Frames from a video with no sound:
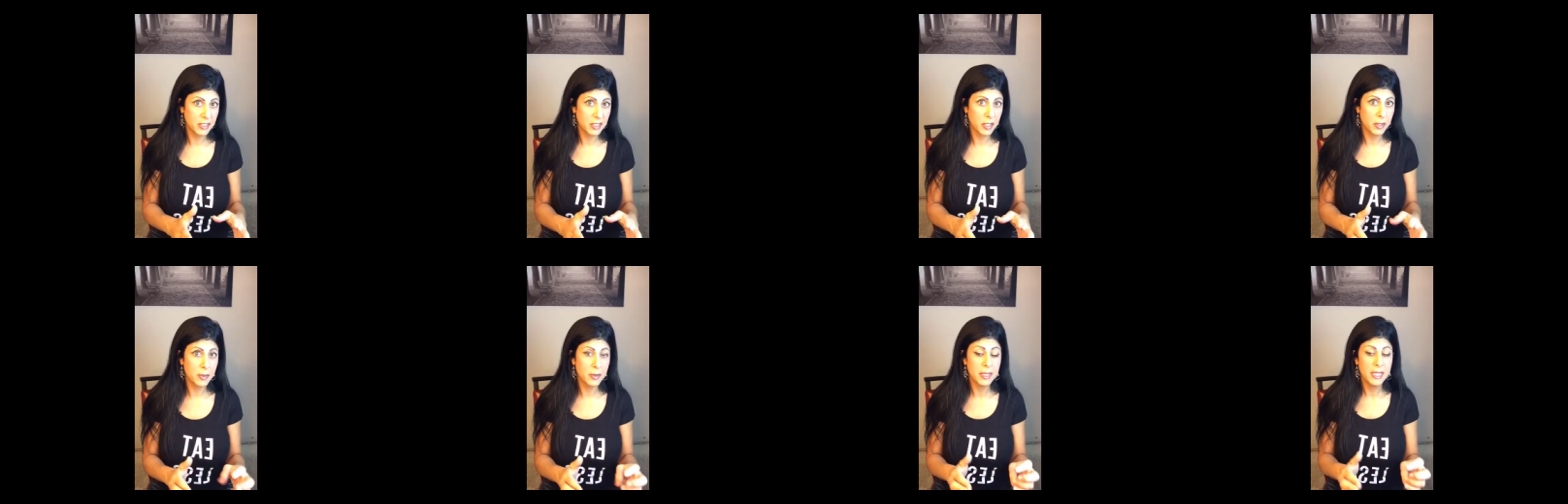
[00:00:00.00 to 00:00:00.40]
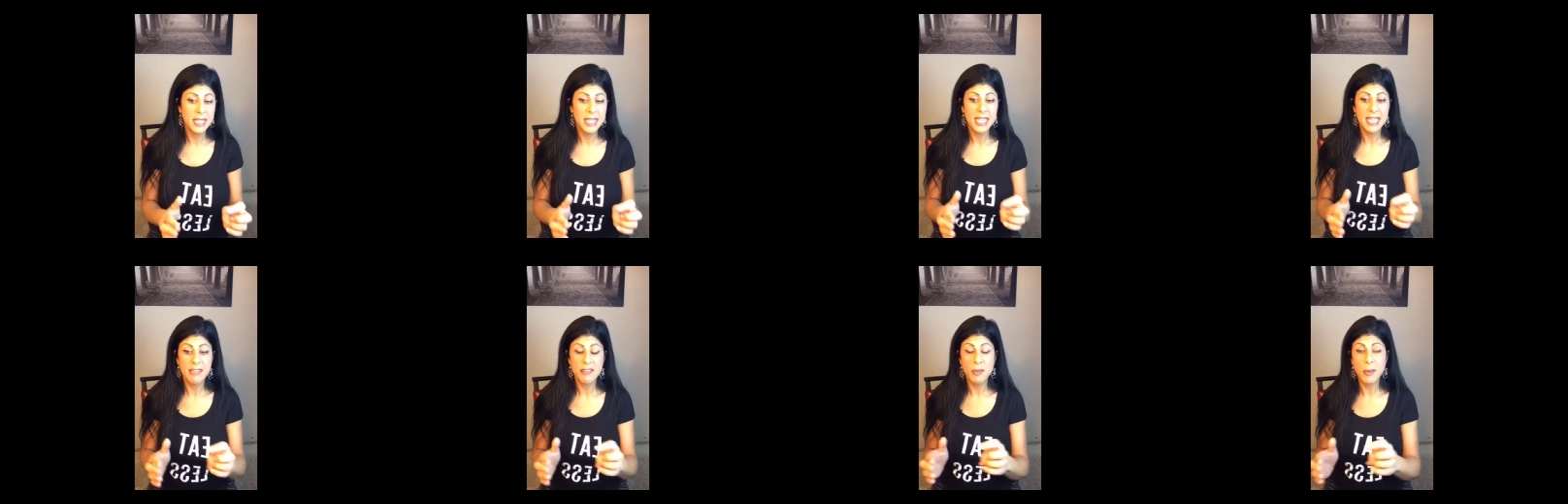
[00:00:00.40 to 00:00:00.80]
So
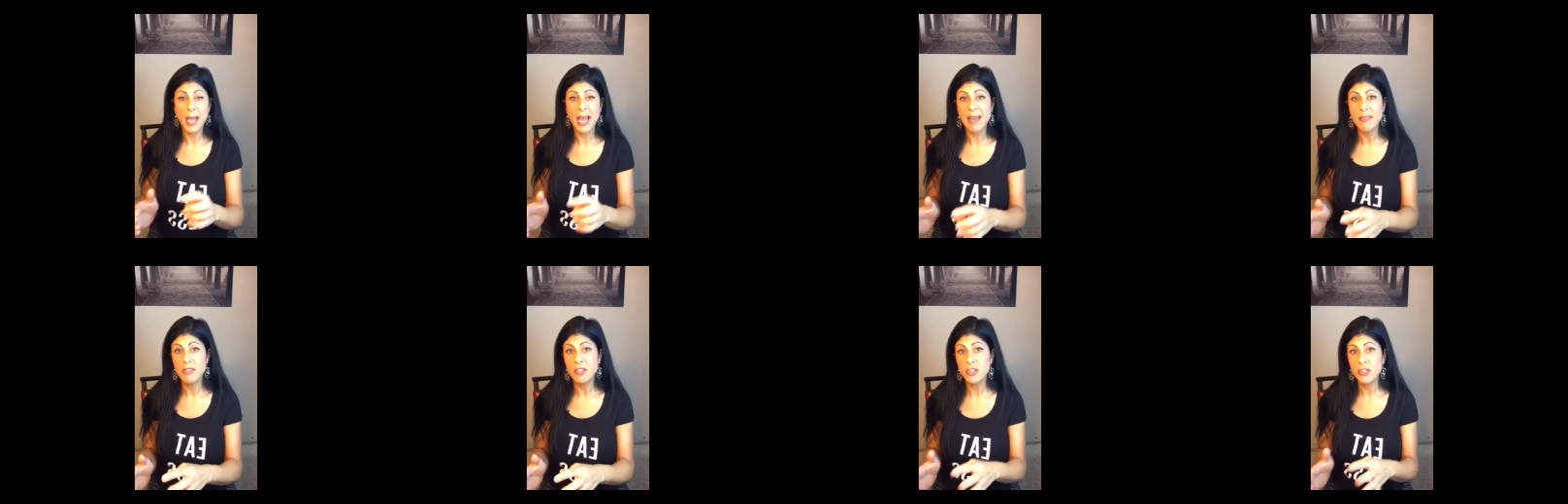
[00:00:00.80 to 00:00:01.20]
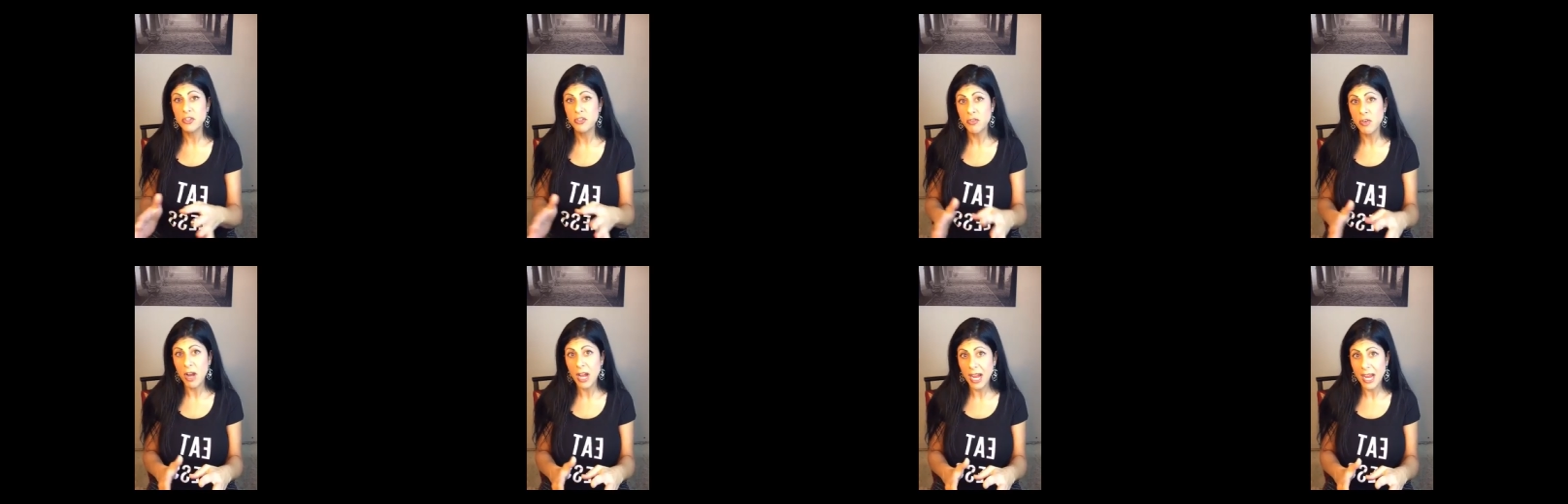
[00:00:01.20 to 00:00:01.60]
if you haven't
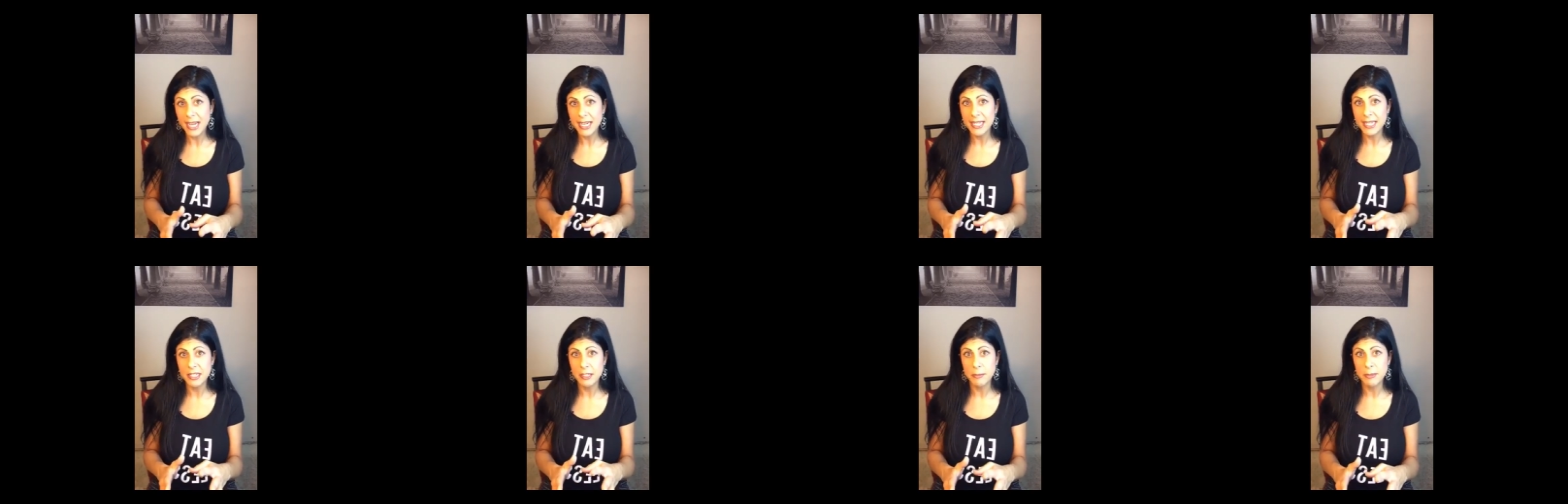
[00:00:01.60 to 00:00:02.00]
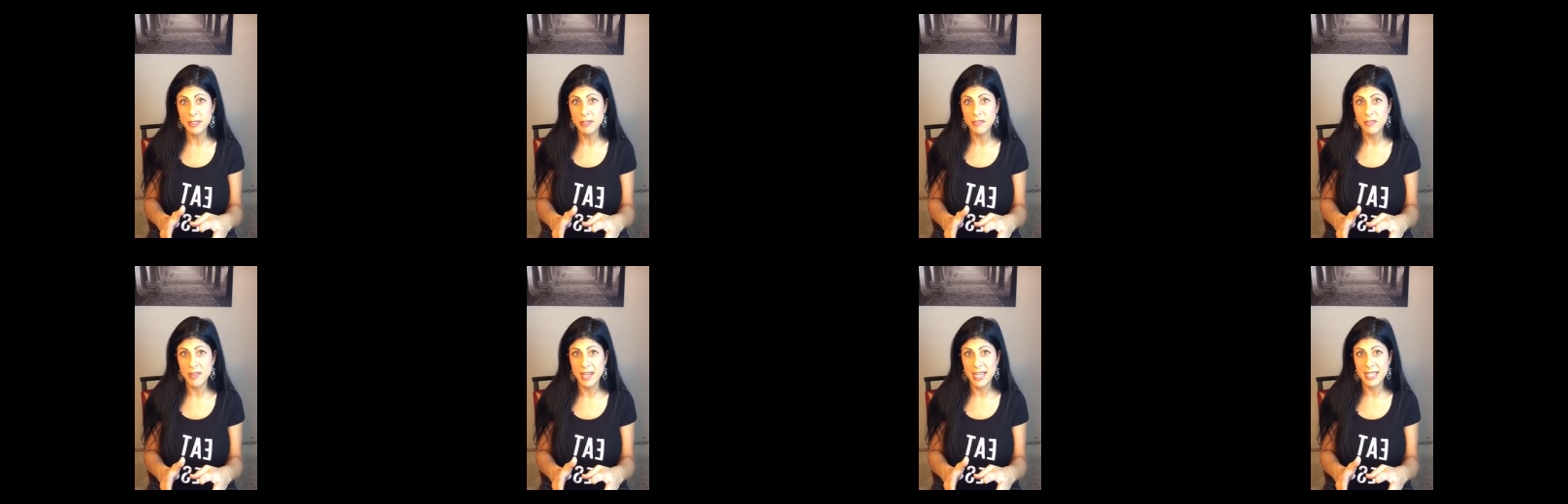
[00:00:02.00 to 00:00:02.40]
tried
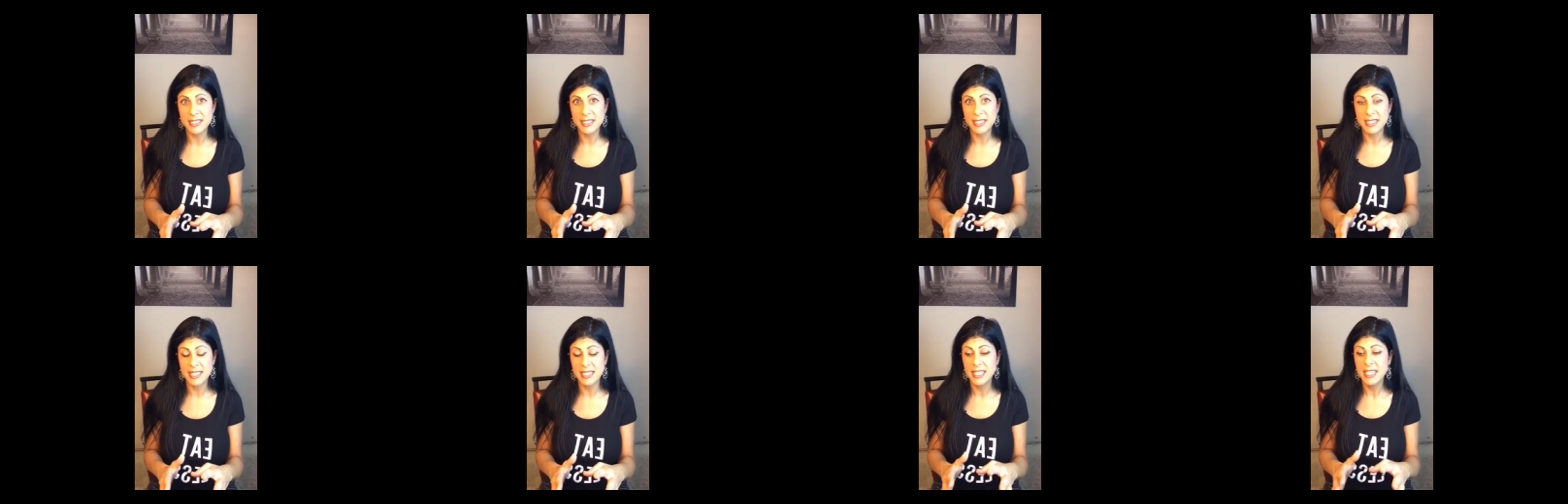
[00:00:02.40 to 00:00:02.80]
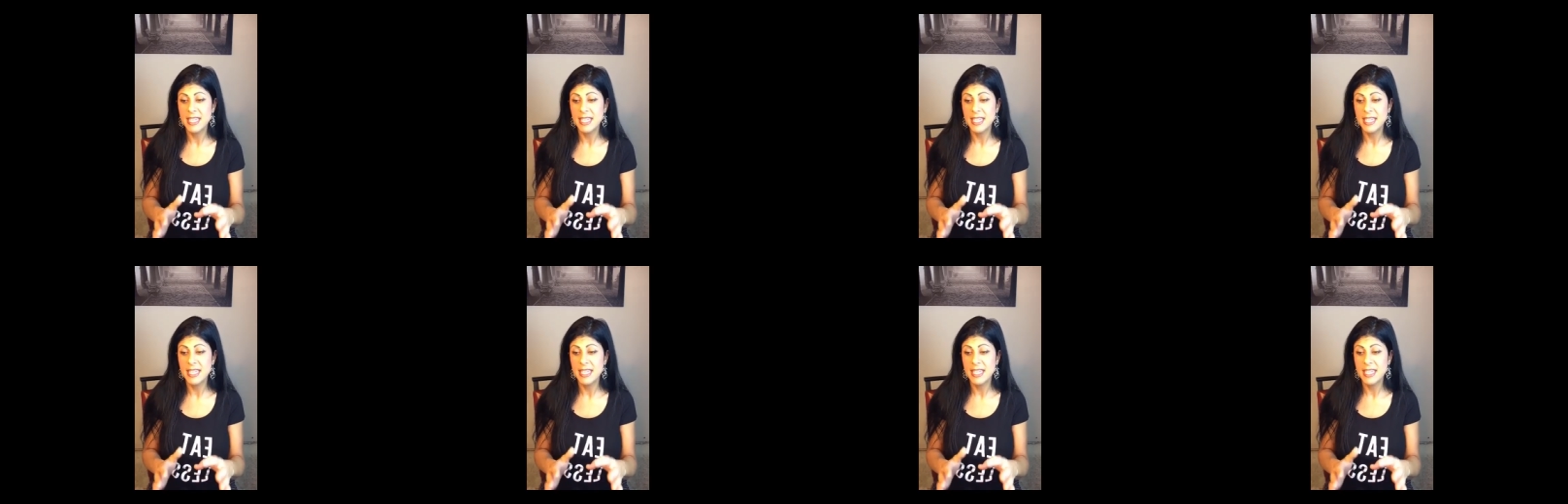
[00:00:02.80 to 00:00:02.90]
intermittent fasting,